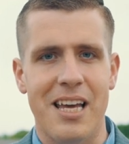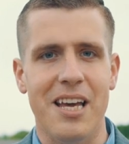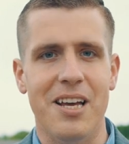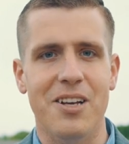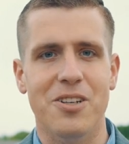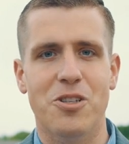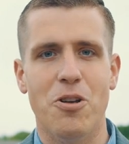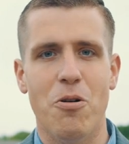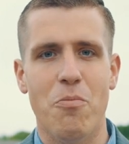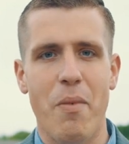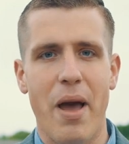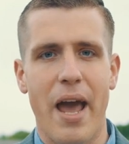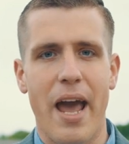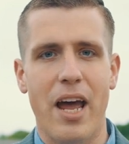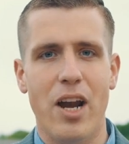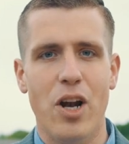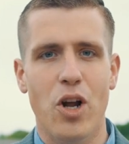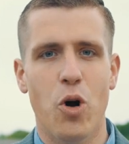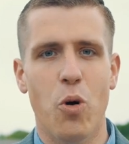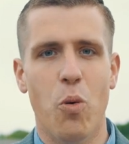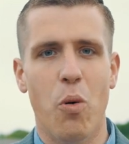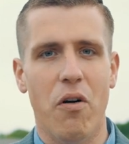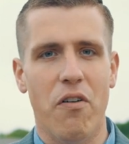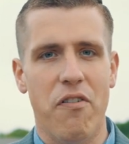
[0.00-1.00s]
He is a
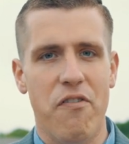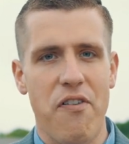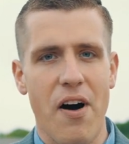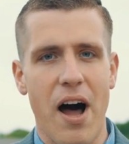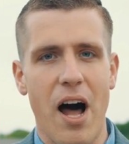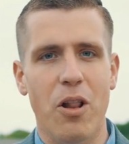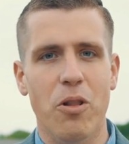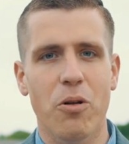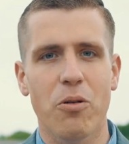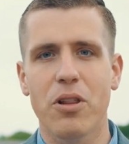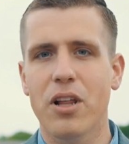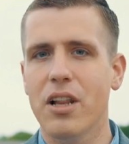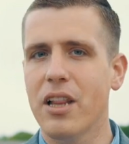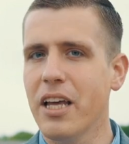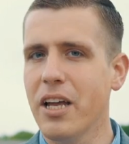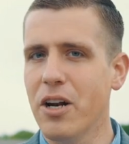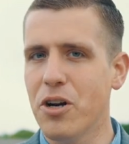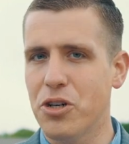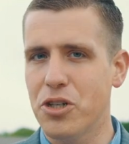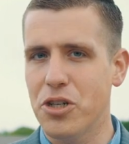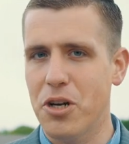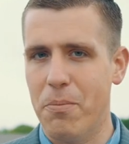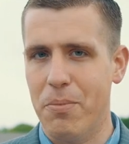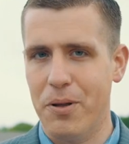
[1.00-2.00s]
man who will follow the
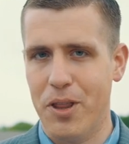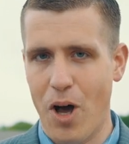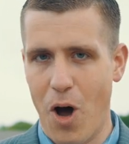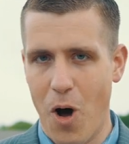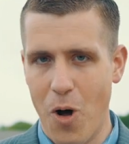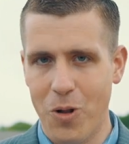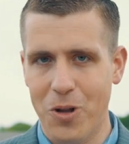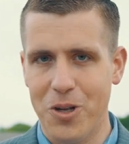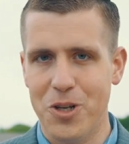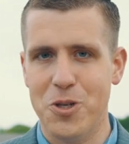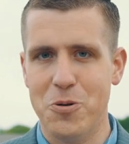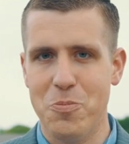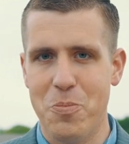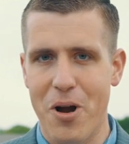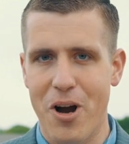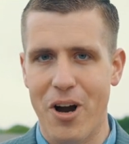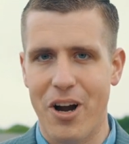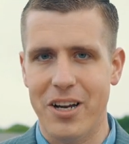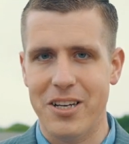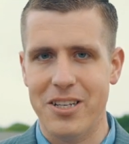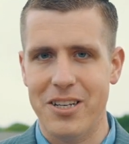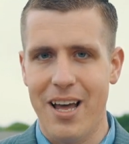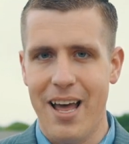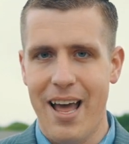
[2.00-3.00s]
leadership of the Holy
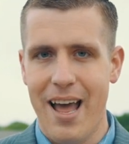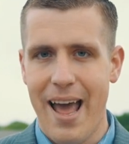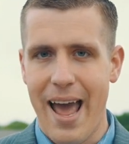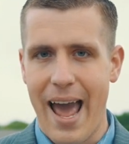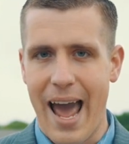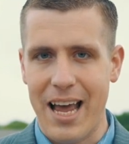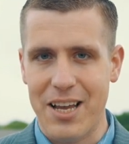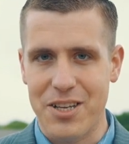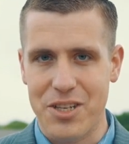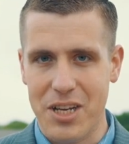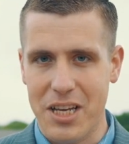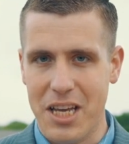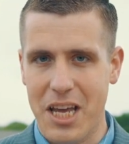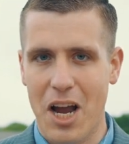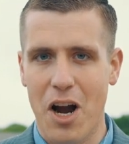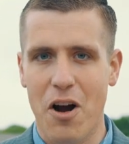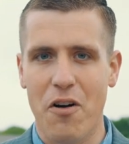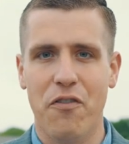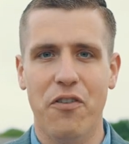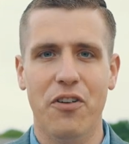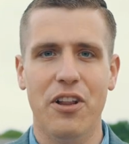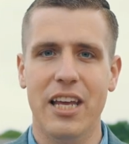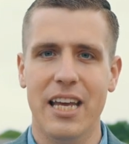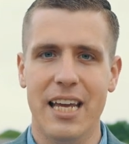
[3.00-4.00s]
Spirit as he
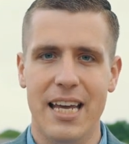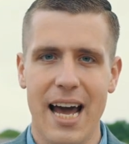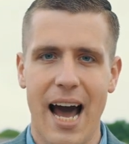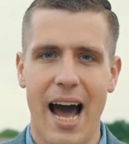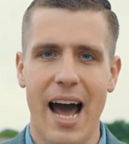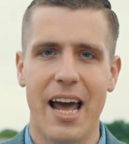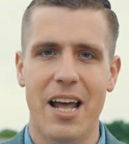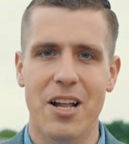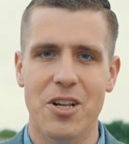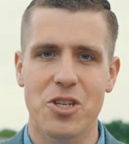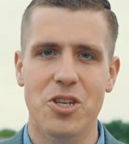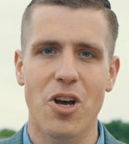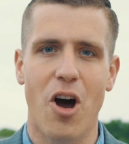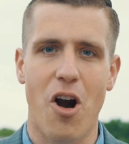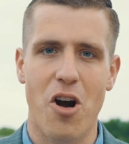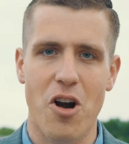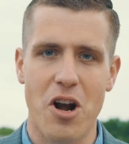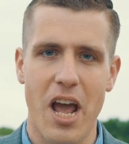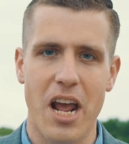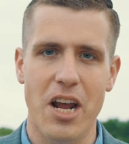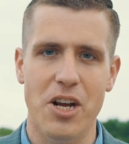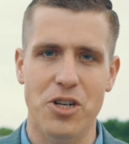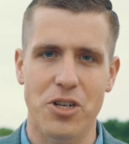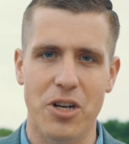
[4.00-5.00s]
carefully guides
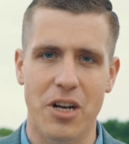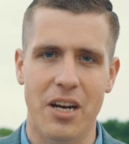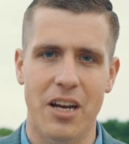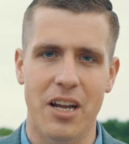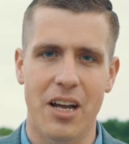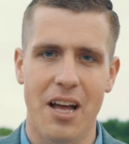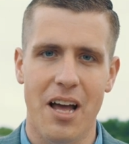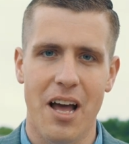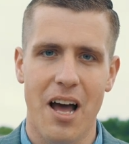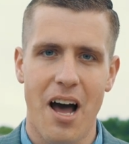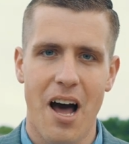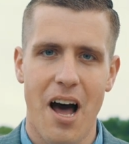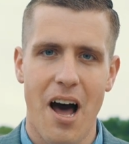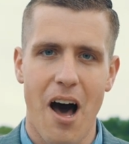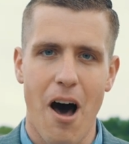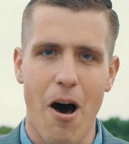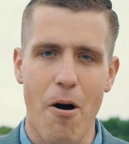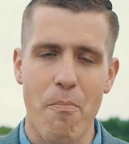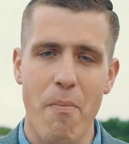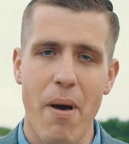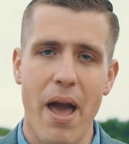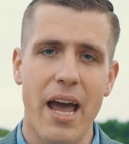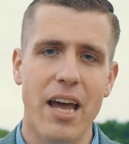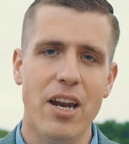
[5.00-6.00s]
our nation.
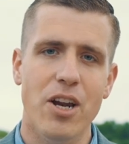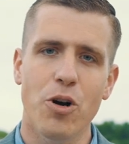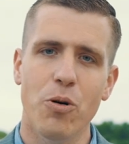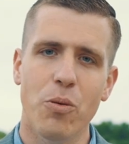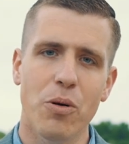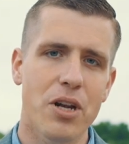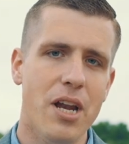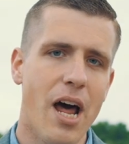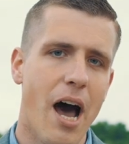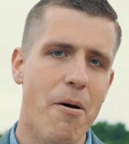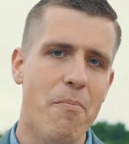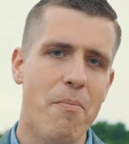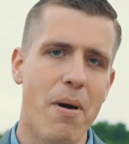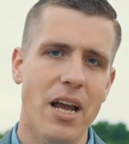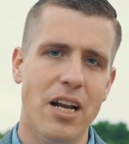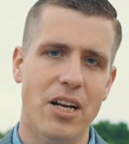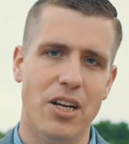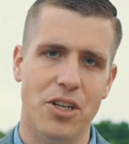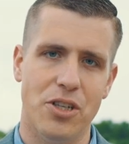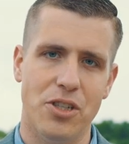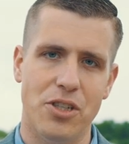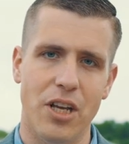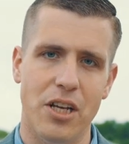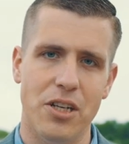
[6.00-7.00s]
A man who will not
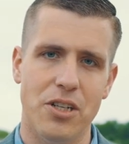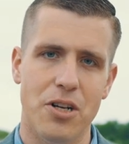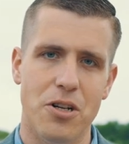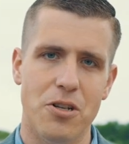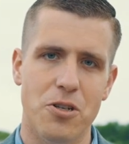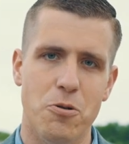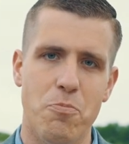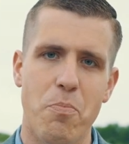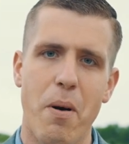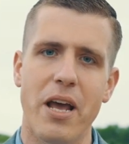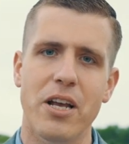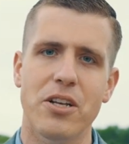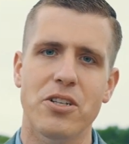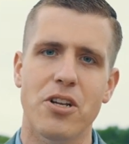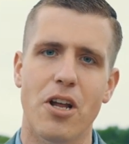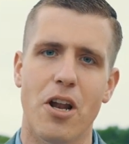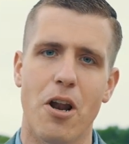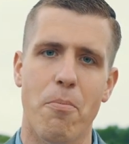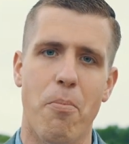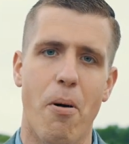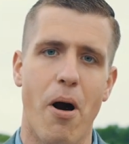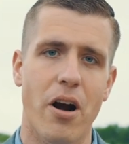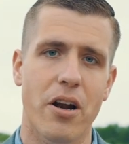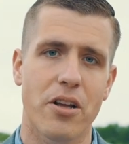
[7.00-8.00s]
make decisions based
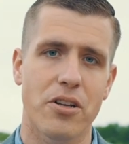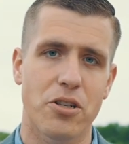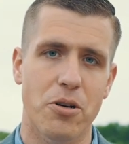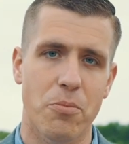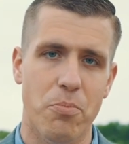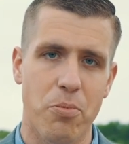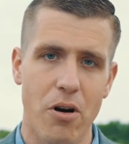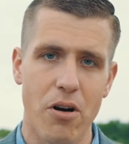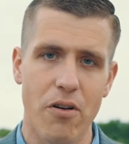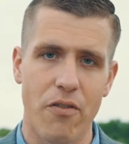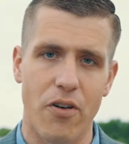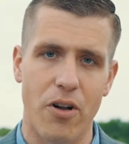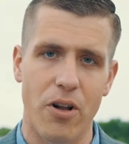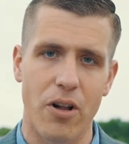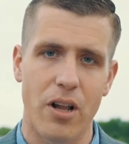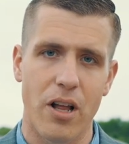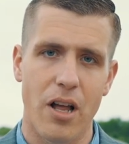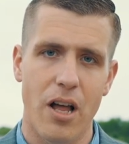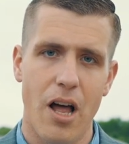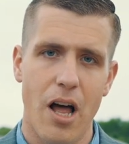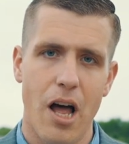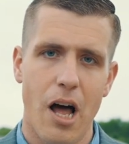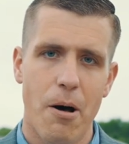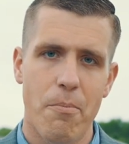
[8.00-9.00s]
on a party's approval,
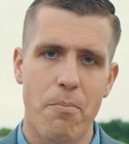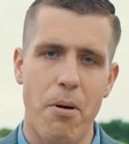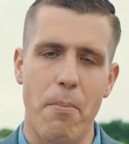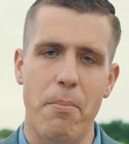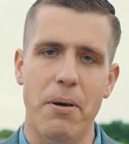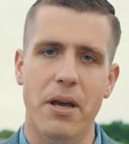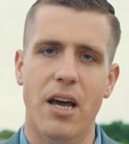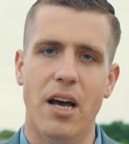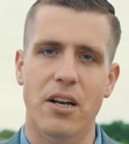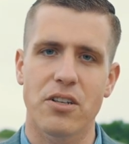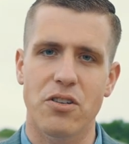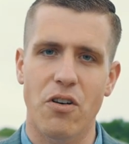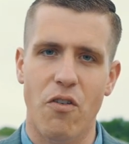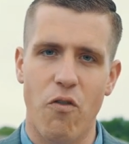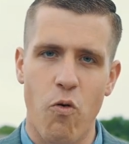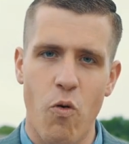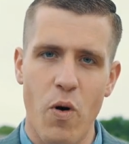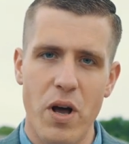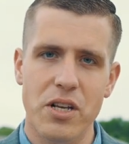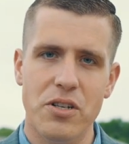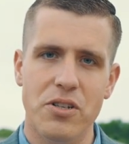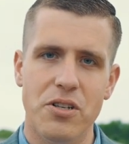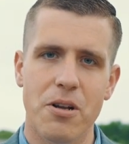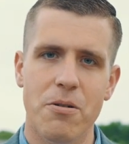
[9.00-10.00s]
but because
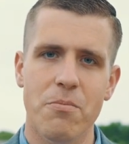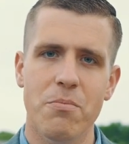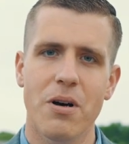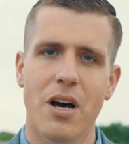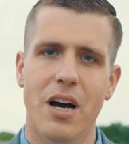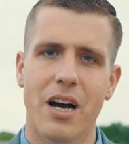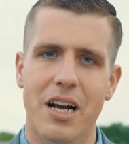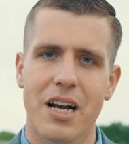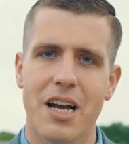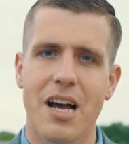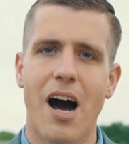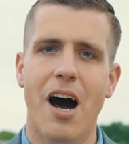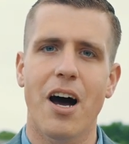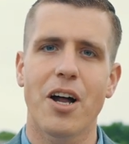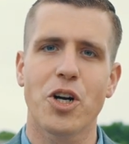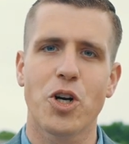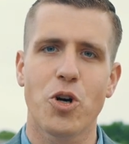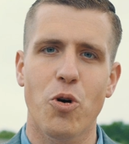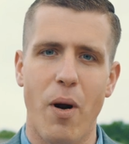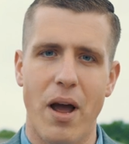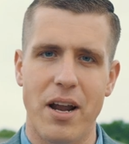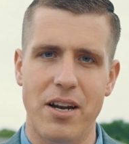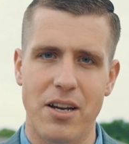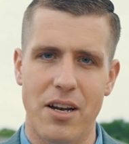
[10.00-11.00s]
of wisdom God
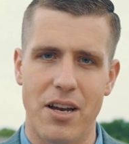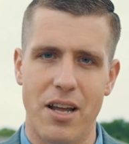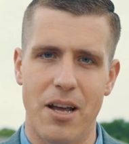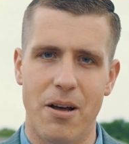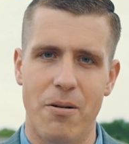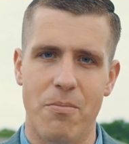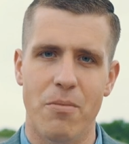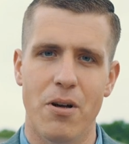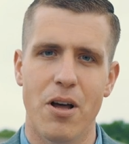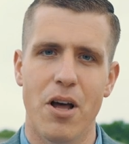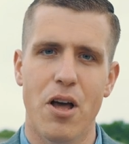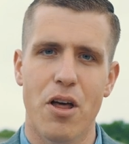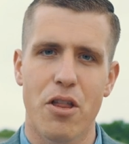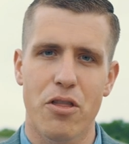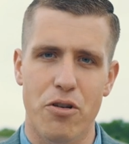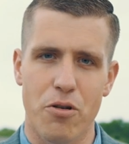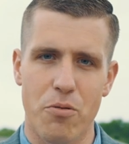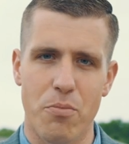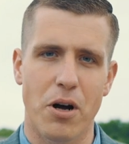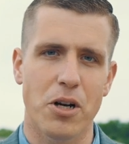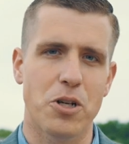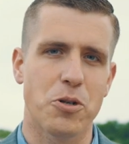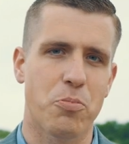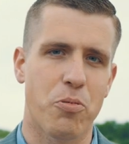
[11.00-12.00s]
granted him
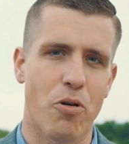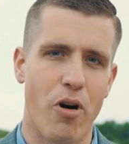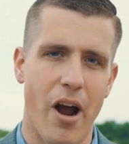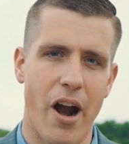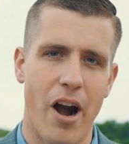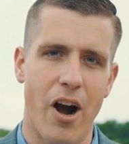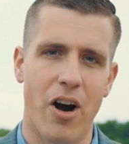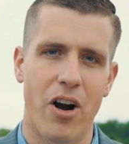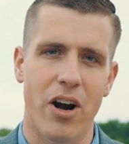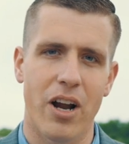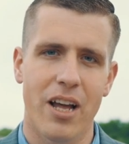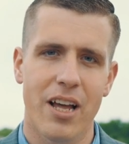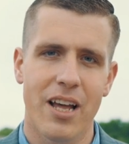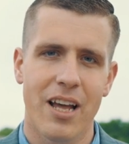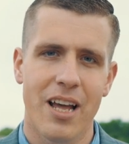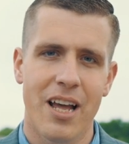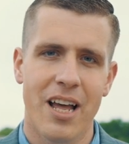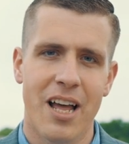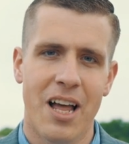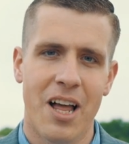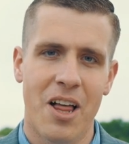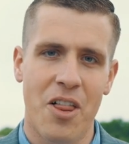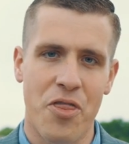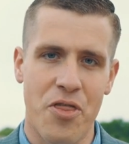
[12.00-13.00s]
through much prayer.
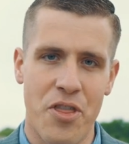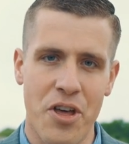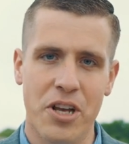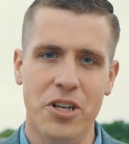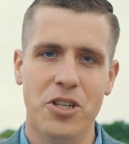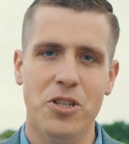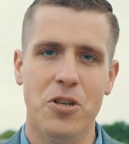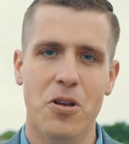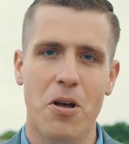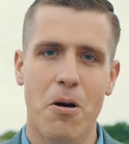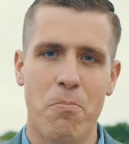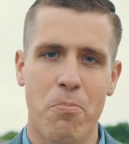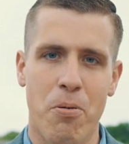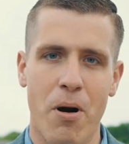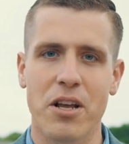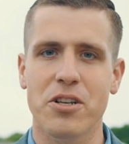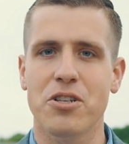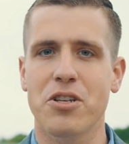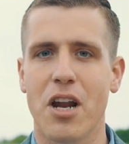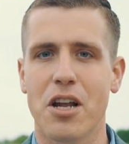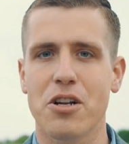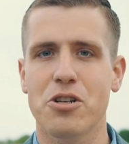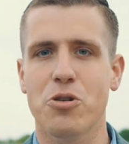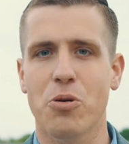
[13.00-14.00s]
This
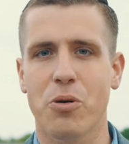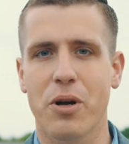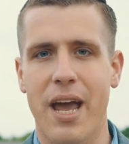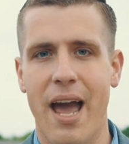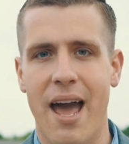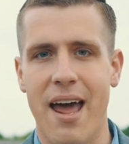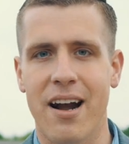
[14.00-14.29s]
presidential